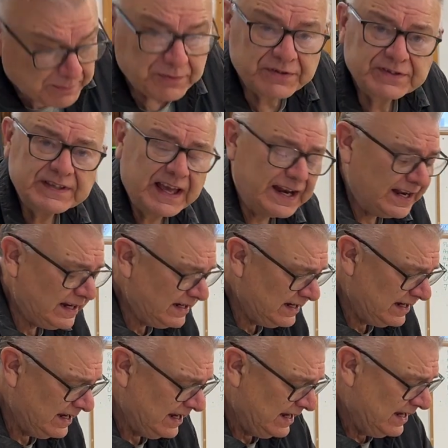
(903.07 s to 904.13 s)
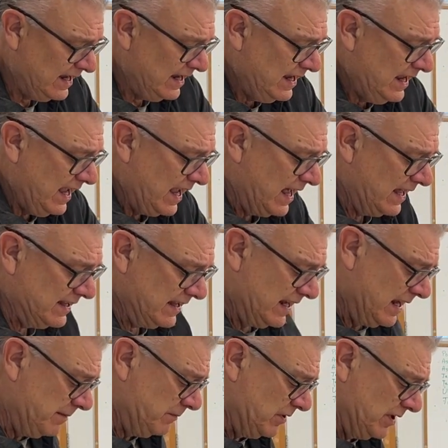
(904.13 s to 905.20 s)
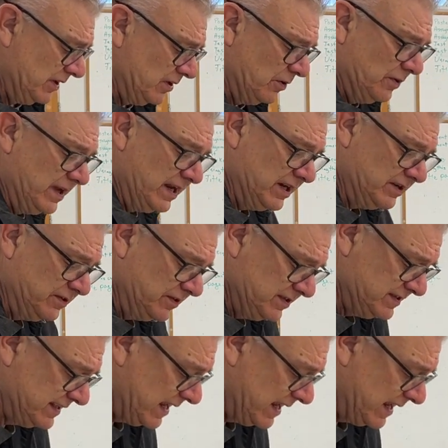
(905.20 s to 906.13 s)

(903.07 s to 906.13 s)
depth setting, and then I'm going to go in and do the